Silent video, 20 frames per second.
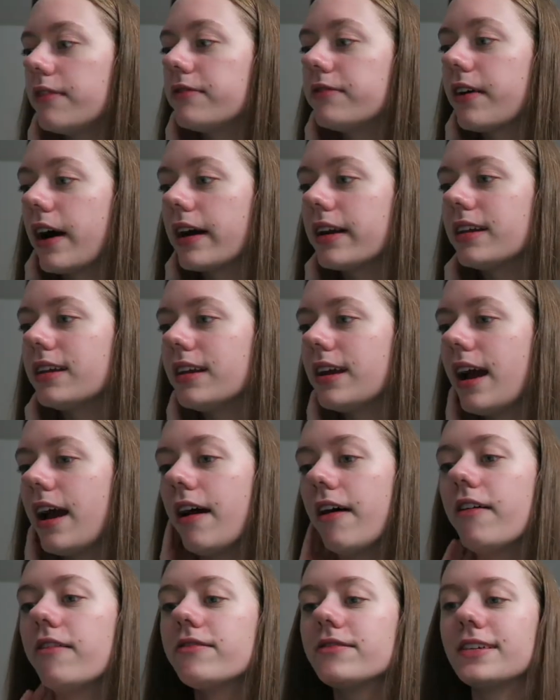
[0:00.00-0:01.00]
finally
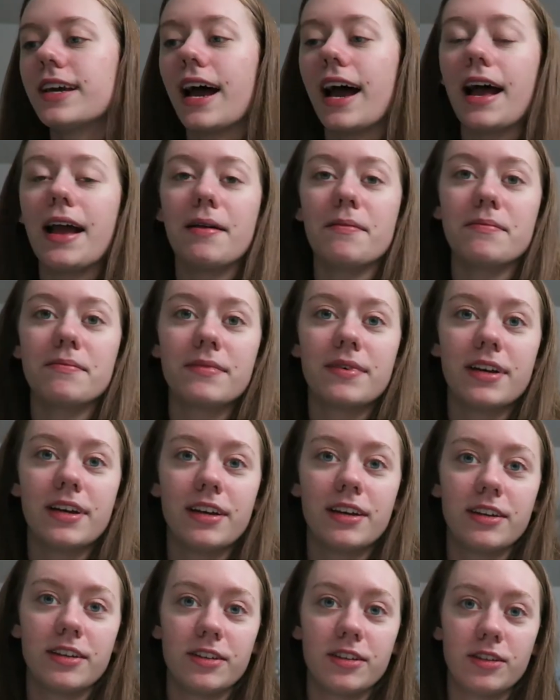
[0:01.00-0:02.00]
have time
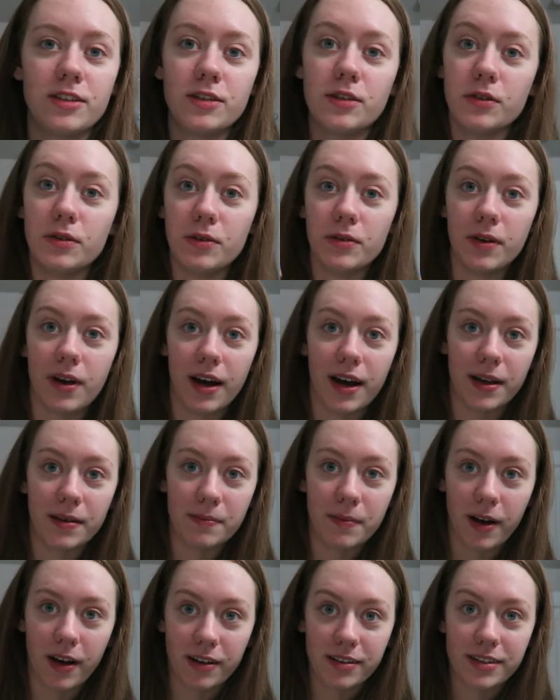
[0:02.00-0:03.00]
to
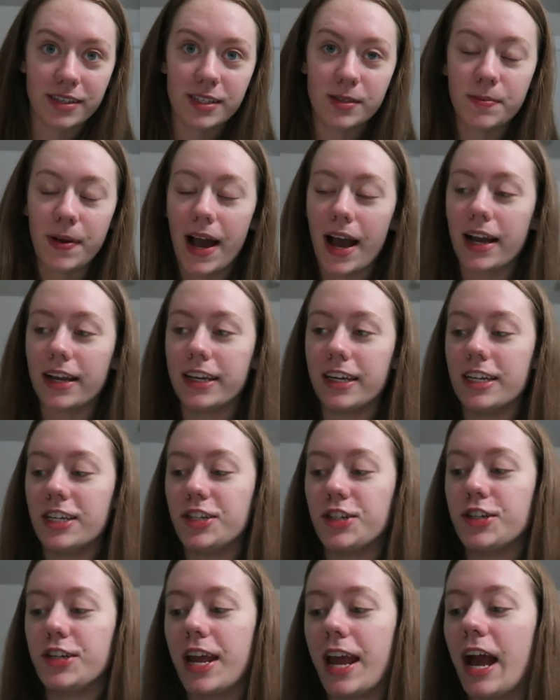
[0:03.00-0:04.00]
unbox this
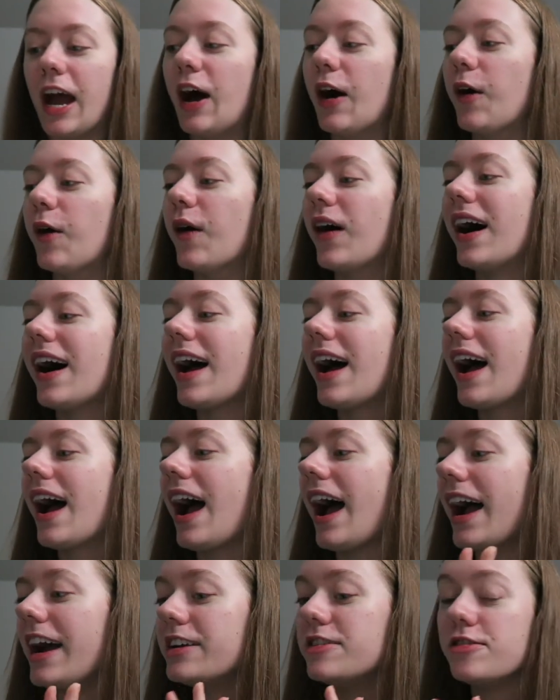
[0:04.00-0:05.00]
package. Now,
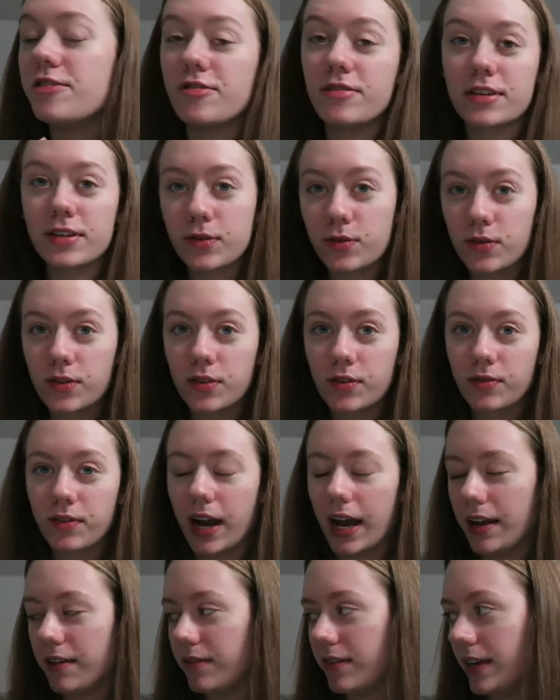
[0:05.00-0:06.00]
I knew this was
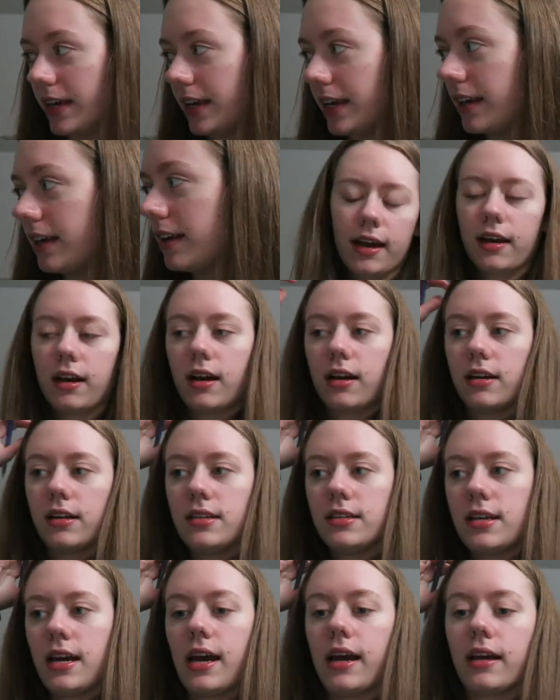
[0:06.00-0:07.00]
arriving. I got a
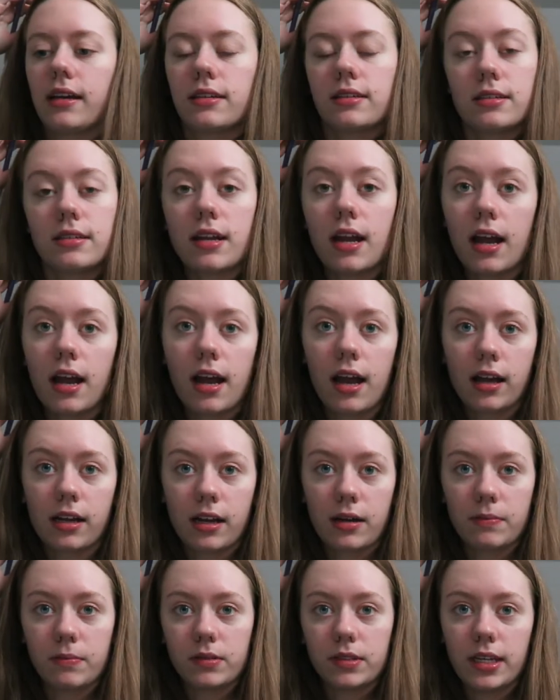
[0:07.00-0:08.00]
text a
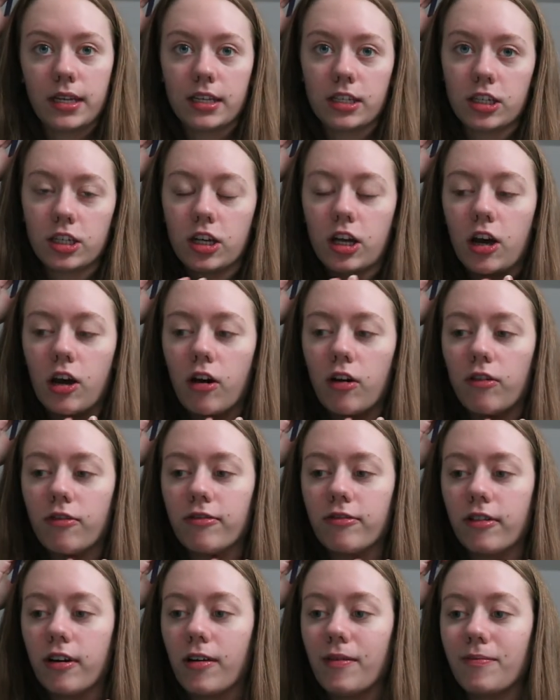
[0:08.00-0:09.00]
couple days ago
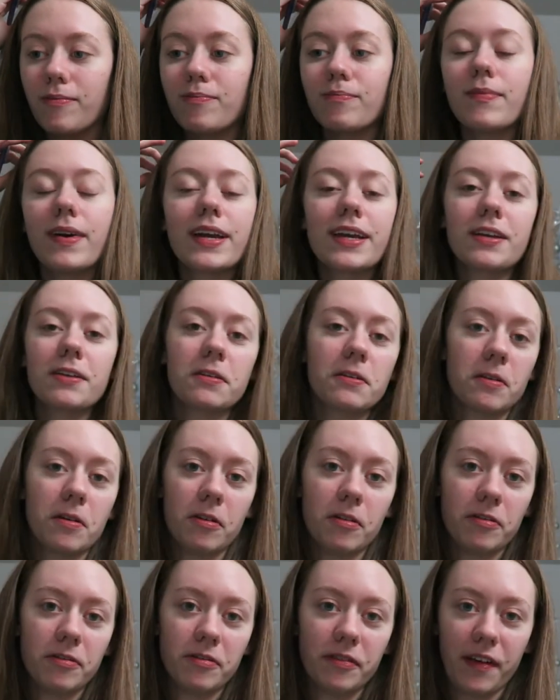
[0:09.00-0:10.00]
from my good
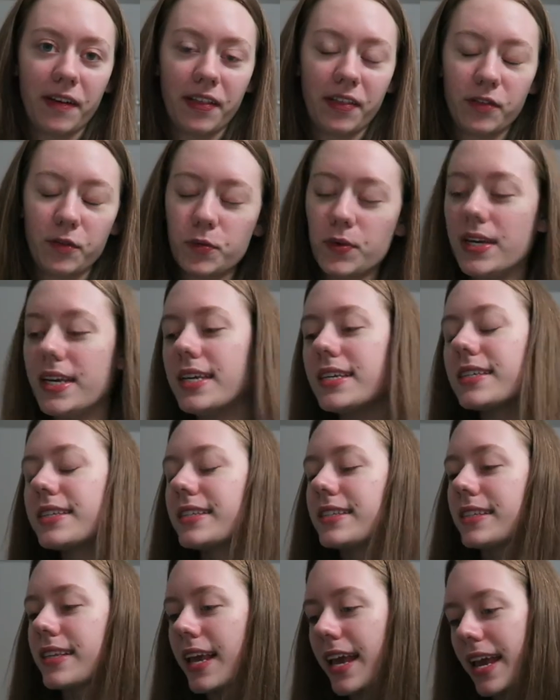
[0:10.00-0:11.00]
old friend
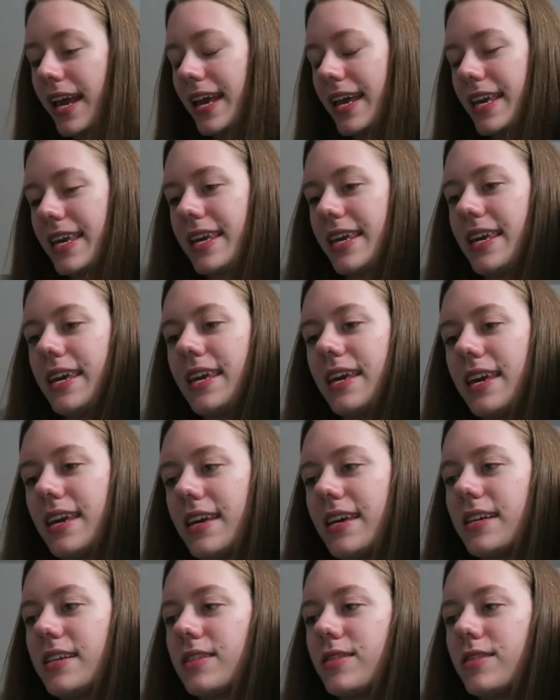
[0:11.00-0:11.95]
Luis. He